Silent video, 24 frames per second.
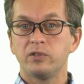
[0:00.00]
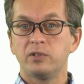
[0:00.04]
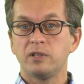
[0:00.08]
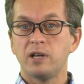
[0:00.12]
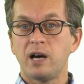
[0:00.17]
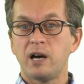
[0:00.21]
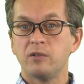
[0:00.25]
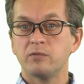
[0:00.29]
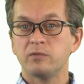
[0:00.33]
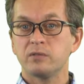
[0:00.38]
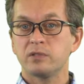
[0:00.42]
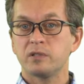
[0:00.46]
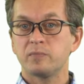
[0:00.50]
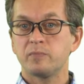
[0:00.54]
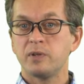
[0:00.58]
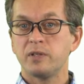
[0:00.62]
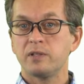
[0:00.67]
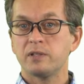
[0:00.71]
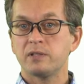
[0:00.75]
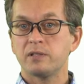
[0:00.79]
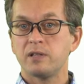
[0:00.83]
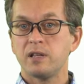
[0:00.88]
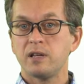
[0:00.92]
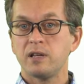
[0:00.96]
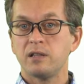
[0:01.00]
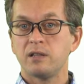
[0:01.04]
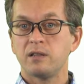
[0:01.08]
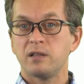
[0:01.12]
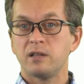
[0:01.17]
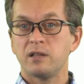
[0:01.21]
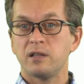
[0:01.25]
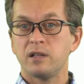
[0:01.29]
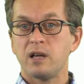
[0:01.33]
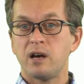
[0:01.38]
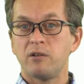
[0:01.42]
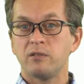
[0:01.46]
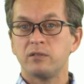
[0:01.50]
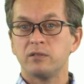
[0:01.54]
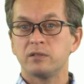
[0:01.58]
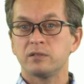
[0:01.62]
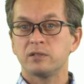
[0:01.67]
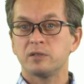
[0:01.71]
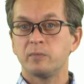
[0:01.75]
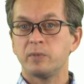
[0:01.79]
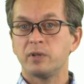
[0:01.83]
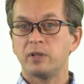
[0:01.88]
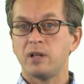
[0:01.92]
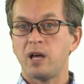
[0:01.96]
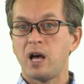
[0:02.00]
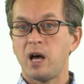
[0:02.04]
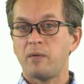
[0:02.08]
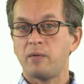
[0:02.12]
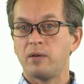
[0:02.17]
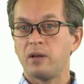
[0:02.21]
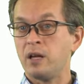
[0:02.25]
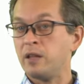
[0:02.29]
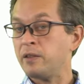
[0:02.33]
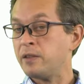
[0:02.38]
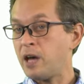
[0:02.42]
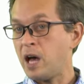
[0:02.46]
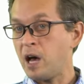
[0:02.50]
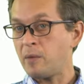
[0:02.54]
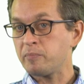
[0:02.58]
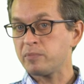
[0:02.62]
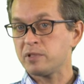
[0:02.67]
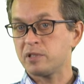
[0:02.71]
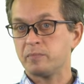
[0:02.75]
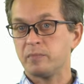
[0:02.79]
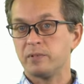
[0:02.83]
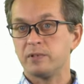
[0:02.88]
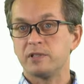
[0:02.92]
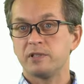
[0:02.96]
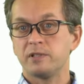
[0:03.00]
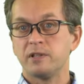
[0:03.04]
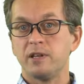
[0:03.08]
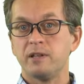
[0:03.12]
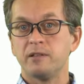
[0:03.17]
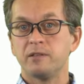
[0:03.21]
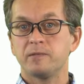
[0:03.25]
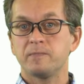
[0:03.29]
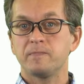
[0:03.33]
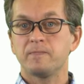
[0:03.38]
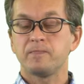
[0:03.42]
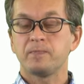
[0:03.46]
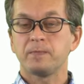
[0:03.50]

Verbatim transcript: down spin state and down spin uh, and up spin state.